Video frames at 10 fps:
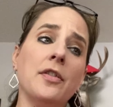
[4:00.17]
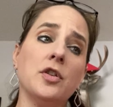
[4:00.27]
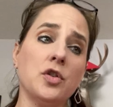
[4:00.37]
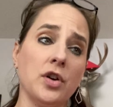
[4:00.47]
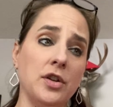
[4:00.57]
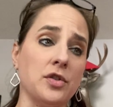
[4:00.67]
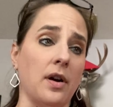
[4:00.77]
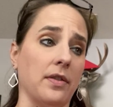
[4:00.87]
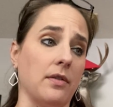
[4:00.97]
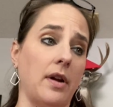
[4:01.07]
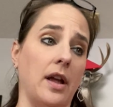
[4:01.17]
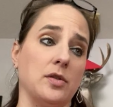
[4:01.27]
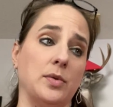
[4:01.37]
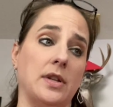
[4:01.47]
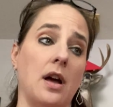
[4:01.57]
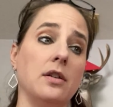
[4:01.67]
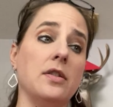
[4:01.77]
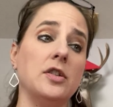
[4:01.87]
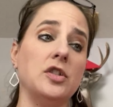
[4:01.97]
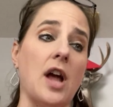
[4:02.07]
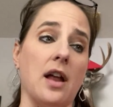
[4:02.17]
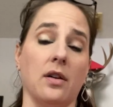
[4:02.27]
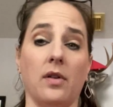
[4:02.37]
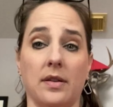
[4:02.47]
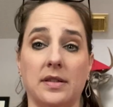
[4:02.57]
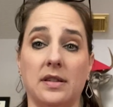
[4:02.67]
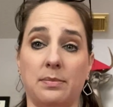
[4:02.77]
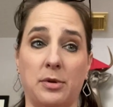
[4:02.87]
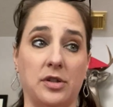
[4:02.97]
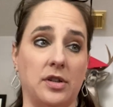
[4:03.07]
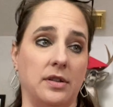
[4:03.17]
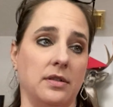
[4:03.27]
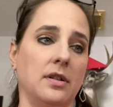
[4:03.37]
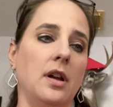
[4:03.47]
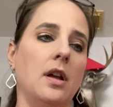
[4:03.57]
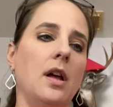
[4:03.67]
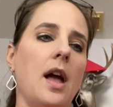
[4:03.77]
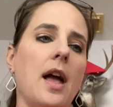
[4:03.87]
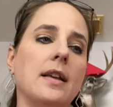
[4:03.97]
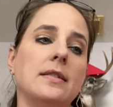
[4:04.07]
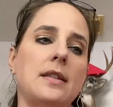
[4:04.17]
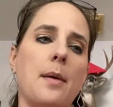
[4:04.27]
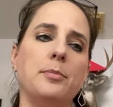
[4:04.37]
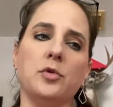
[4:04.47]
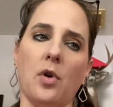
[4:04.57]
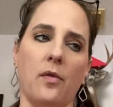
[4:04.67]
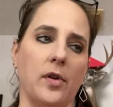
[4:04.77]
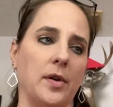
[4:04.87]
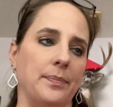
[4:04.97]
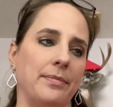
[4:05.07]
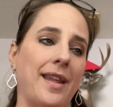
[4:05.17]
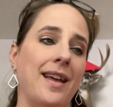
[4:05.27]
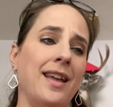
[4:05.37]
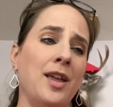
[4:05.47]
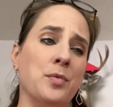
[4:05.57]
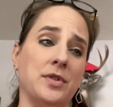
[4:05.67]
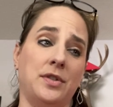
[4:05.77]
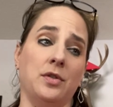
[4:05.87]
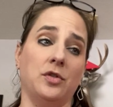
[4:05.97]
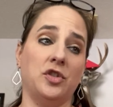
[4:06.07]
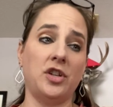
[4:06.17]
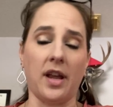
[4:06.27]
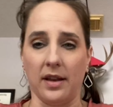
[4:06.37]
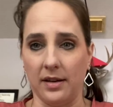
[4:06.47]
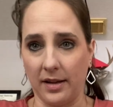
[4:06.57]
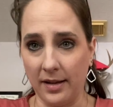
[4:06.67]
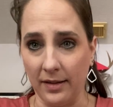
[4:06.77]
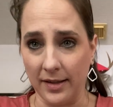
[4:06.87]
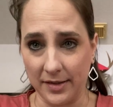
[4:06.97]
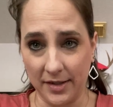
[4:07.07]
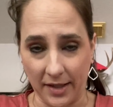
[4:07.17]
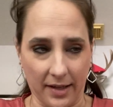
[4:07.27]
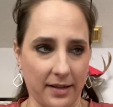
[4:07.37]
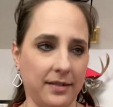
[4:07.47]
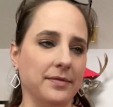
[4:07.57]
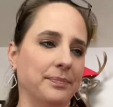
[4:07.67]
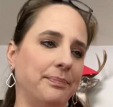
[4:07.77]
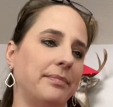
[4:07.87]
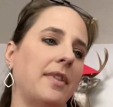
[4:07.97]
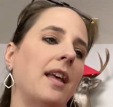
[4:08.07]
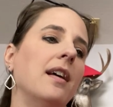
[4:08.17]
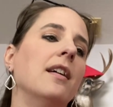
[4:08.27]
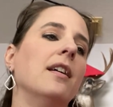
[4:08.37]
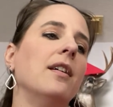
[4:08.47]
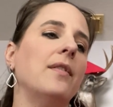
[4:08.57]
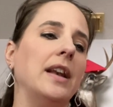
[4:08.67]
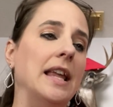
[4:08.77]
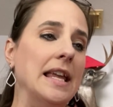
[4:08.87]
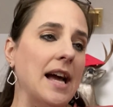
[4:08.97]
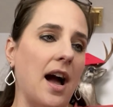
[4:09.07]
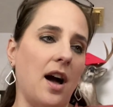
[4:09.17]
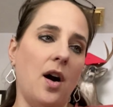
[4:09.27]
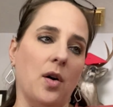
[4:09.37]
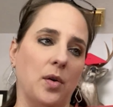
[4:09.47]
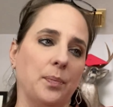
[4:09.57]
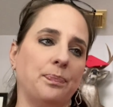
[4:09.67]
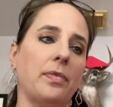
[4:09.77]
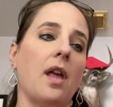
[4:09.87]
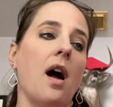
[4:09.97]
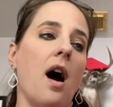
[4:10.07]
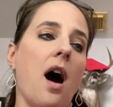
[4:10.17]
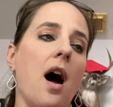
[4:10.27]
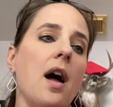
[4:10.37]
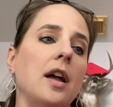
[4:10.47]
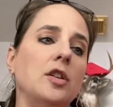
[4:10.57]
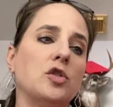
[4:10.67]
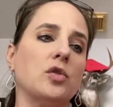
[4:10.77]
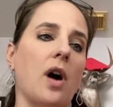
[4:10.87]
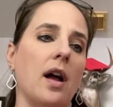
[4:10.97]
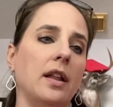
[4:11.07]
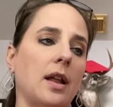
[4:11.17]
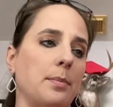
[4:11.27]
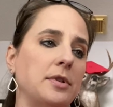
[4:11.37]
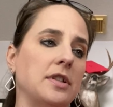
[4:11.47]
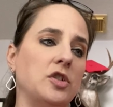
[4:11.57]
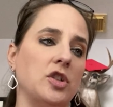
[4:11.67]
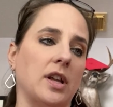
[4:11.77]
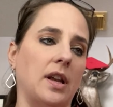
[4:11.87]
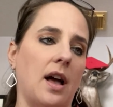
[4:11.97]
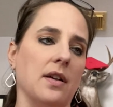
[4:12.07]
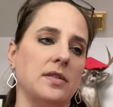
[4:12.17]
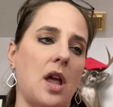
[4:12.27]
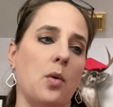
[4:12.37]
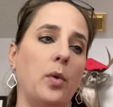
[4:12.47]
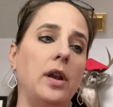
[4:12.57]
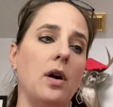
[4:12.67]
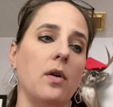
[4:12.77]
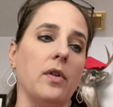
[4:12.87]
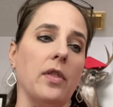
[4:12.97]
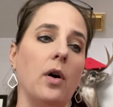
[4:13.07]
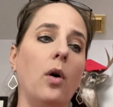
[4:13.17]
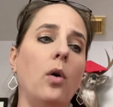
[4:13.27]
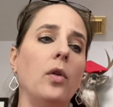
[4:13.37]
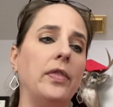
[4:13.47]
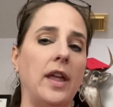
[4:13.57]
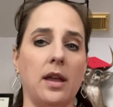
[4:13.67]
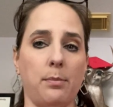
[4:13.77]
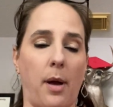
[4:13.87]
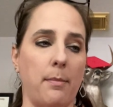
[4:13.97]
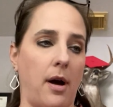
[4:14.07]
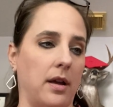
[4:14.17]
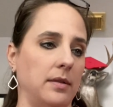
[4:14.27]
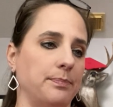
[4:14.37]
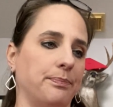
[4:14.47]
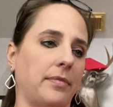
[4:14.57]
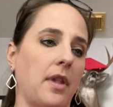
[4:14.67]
other creature on the ranch was under the shadow of suspicion, except Drover. He was too chicken to kill a chicken. When he got home, I trotted up to the chicken house and went over the whole thing in my mind.